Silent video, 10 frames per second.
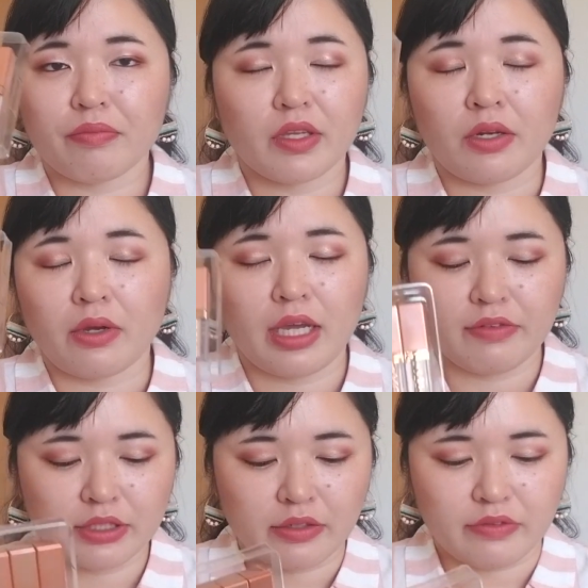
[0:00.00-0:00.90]
you know, I have a
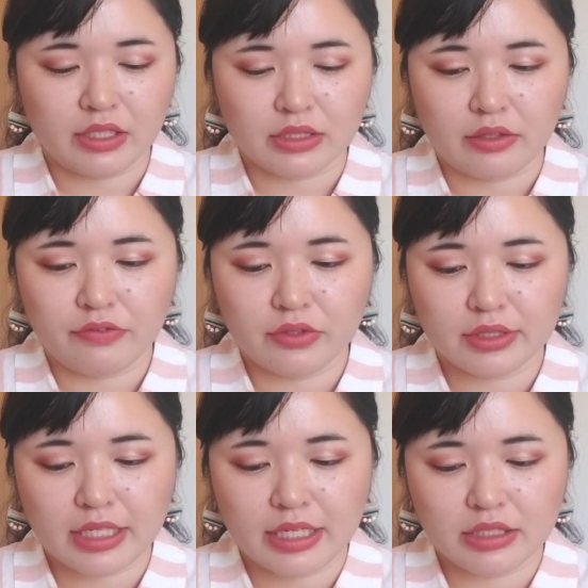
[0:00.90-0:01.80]
ton of these in the full
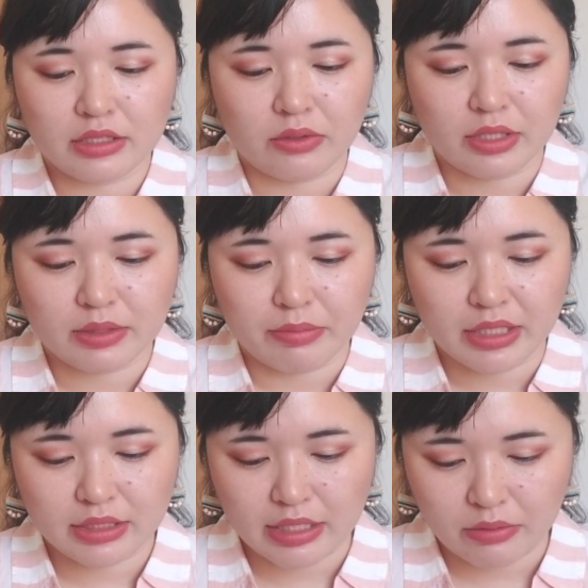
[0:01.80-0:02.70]
size, so this
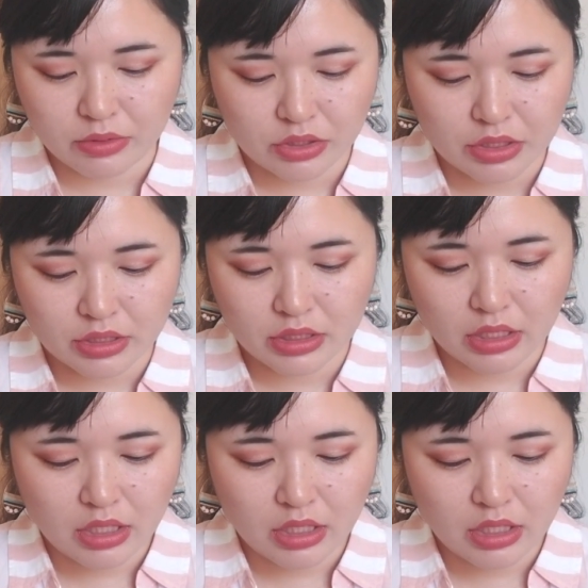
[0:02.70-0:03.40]
mini set was just